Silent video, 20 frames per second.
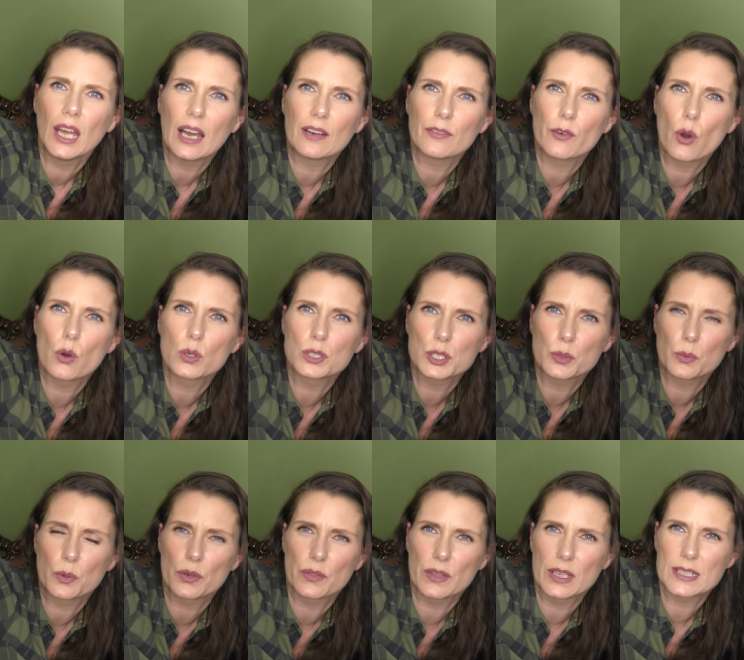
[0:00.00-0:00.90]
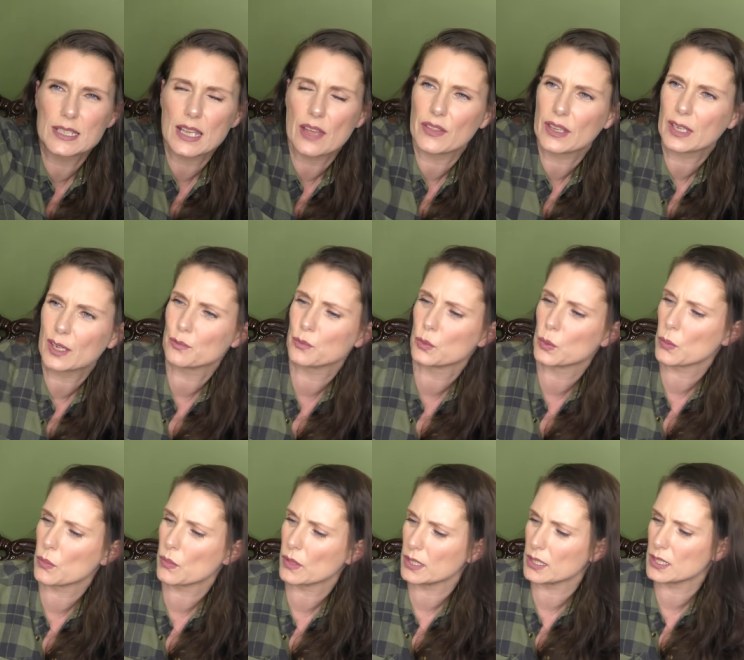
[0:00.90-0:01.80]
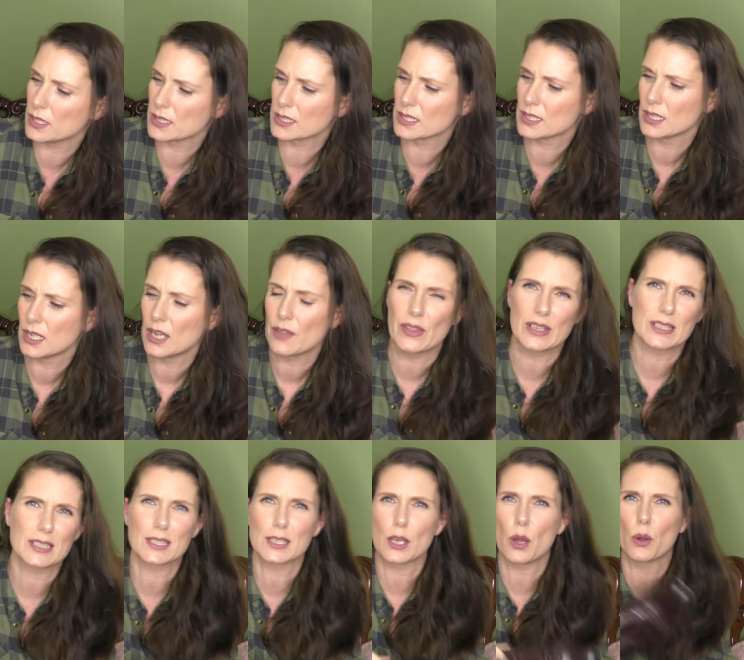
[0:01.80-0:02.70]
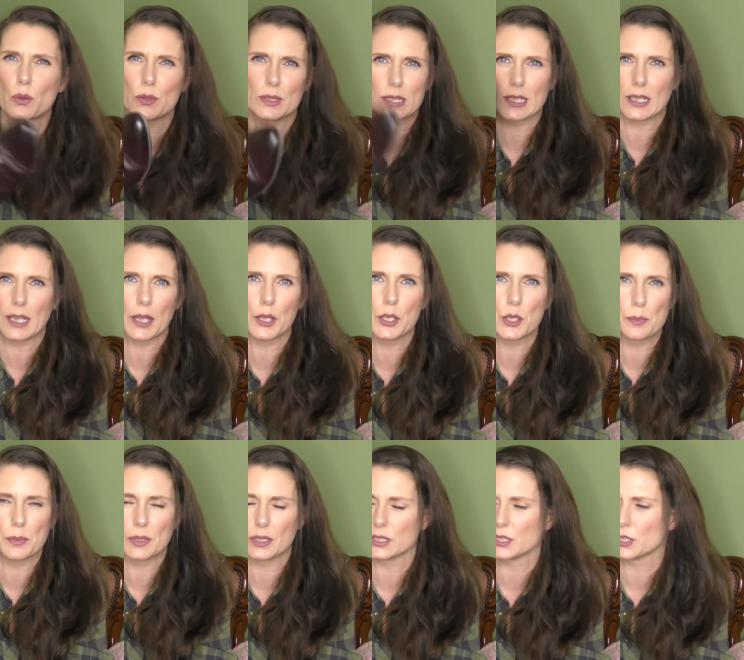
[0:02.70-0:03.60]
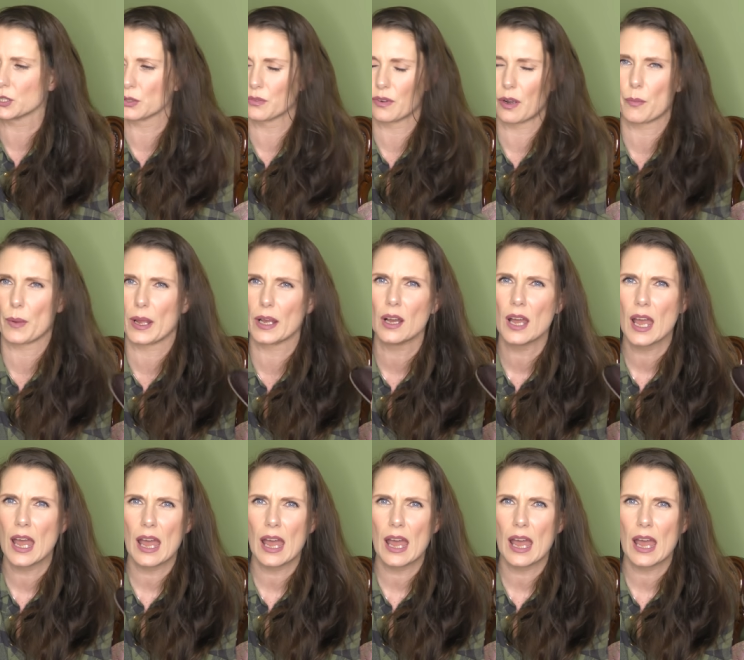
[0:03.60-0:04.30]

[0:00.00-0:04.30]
I've also worn these, I think I've worn these, this is the whole that's like accumulated over a while.